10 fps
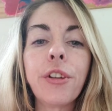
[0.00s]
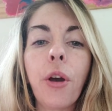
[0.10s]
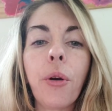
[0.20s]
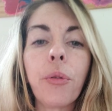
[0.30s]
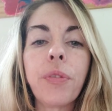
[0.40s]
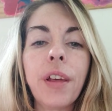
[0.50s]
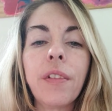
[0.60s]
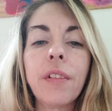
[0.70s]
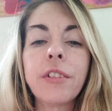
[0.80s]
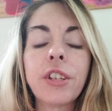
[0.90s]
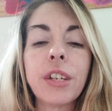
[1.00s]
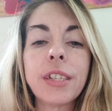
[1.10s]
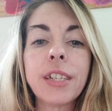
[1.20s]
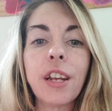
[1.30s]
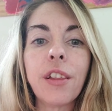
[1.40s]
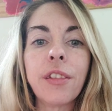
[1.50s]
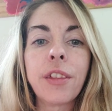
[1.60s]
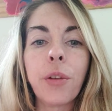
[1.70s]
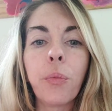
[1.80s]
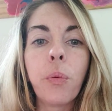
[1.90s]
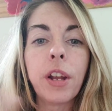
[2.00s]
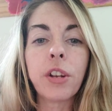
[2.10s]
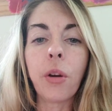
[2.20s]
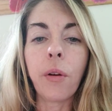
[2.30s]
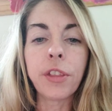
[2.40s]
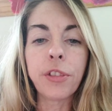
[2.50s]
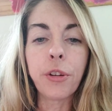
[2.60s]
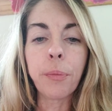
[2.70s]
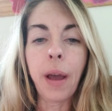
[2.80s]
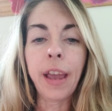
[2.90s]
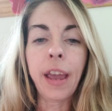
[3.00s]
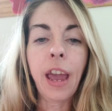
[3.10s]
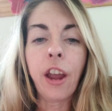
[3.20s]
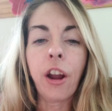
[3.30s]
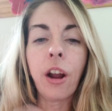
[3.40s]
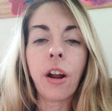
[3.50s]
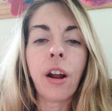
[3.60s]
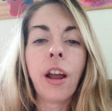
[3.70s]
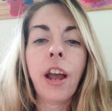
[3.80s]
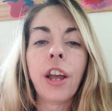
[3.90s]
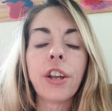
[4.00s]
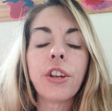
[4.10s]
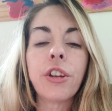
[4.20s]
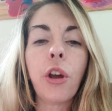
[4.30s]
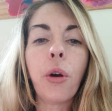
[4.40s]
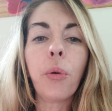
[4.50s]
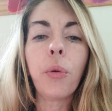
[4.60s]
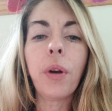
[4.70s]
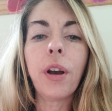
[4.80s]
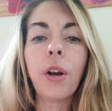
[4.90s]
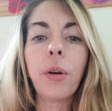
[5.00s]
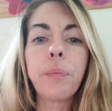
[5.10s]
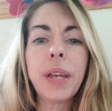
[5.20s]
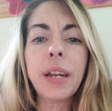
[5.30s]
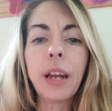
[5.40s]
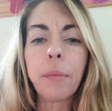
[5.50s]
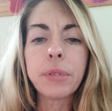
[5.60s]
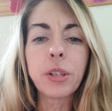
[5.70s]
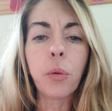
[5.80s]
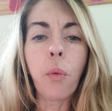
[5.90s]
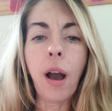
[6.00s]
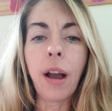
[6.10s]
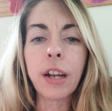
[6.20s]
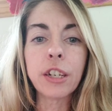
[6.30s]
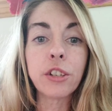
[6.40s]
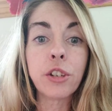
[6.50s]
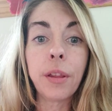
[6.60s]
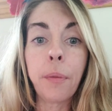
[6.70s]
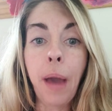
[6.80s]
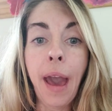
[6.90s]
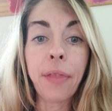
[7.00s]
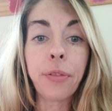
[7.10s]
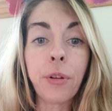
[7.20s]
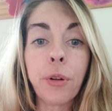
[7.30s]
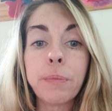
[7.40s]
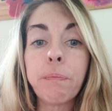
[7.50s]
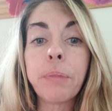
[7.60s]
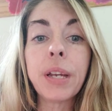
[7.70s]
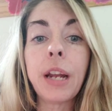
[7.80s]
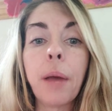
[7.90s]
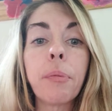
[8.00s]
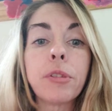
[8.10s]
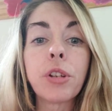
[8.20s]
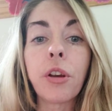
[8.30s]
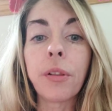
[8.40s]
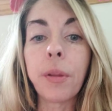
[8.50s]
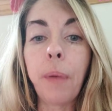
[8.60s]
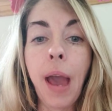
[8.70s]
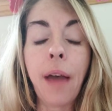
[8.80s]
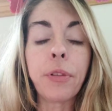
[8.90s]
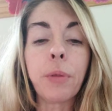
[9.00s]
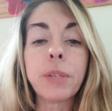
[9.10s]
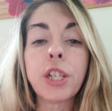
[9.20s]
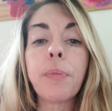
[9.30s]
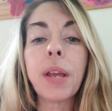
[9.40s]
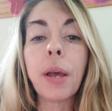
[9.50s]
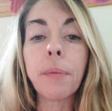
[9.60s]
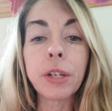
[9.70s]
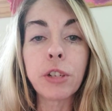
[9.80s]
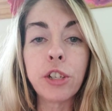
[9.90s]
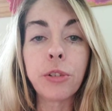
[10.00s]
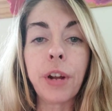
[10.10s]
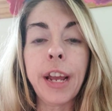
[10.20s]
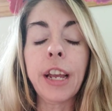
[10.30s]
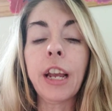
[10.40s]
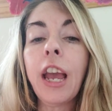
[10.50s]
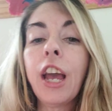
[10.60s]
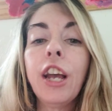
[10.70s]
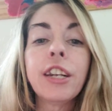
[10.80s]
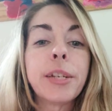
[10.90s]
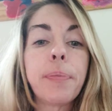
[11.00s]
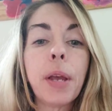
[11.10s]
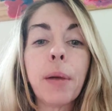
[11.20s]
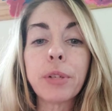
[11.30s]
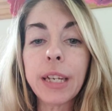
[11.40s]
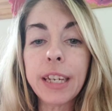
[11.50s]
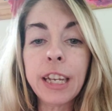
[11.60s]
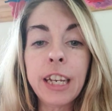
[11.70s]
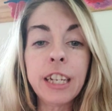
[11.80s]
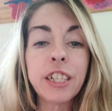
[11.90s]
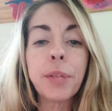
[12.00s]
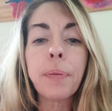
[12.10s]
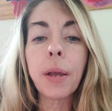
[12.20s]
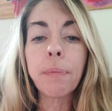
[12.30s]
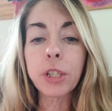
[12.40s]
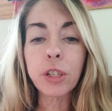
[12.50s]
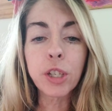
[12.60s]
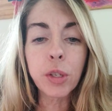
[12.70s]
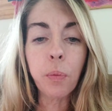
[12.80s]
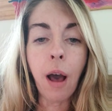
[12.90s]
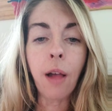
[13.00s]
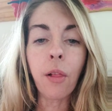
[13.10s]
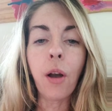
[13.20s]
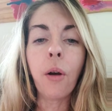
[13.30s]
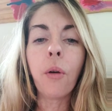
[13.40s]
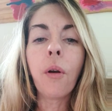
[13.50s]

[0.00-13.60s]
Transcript: know, just the wind going through my hair, you know, being able to walk to the bathroom, being able to go to the bathroom, to be able to drink, to be able to eat, to be able to swallow.